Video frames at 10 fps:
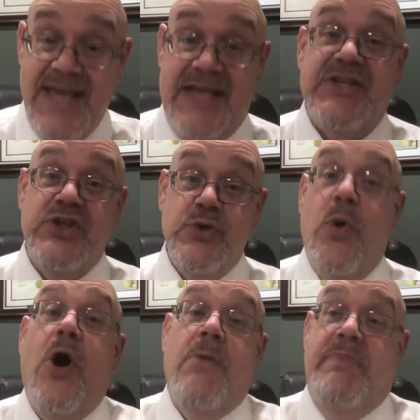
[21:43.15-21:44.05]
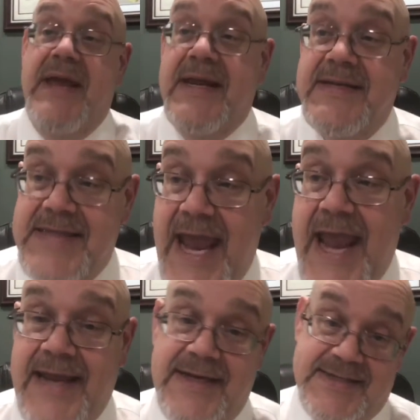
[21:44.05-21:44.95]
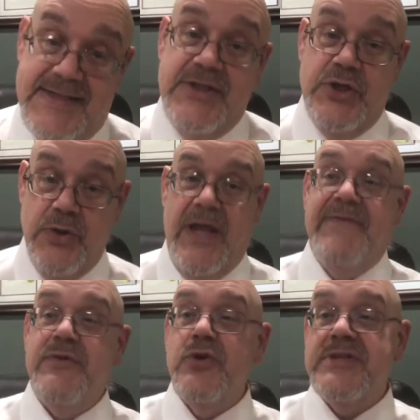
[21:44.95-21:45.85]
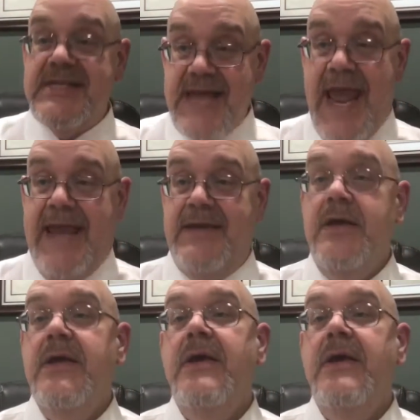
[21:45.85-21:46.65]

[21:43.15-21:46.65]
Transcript: yes, you are being detained, he said, if you're detained,